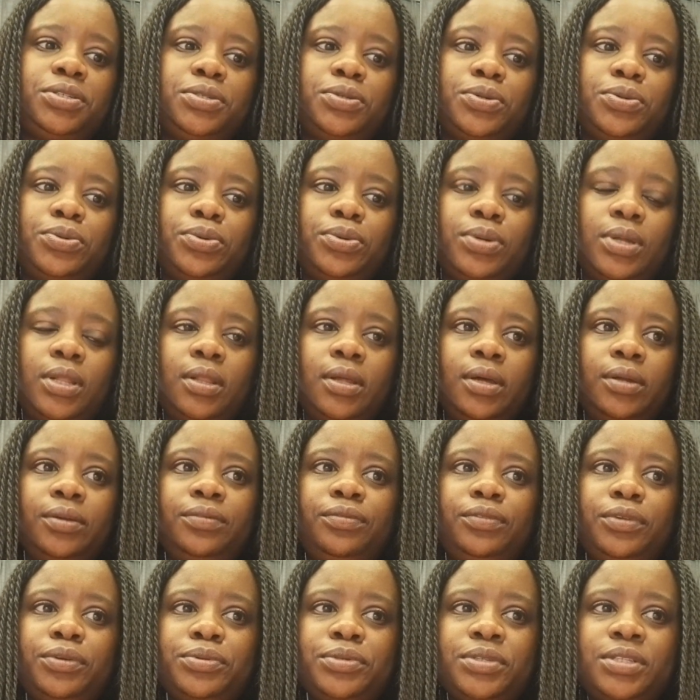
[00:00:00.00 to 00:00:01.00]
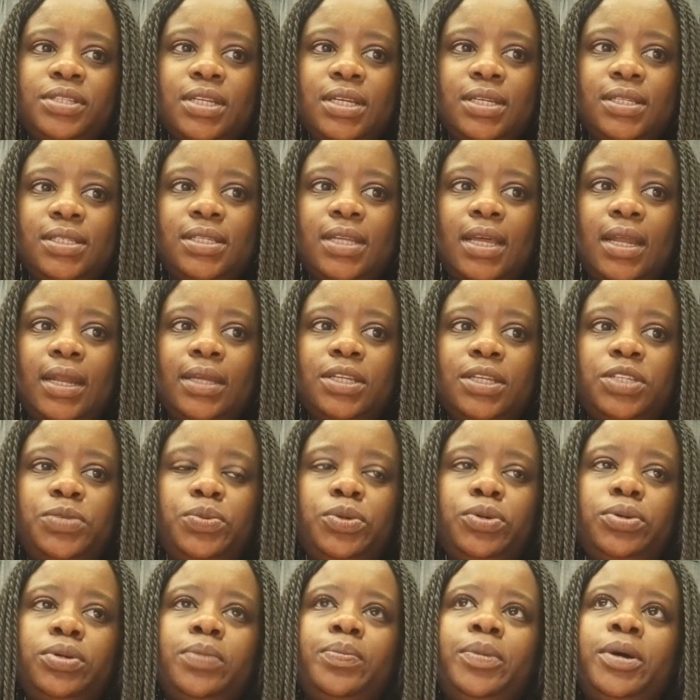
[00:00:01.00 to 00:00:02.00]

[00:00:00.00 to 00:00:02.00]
So a lot of those things that I spoke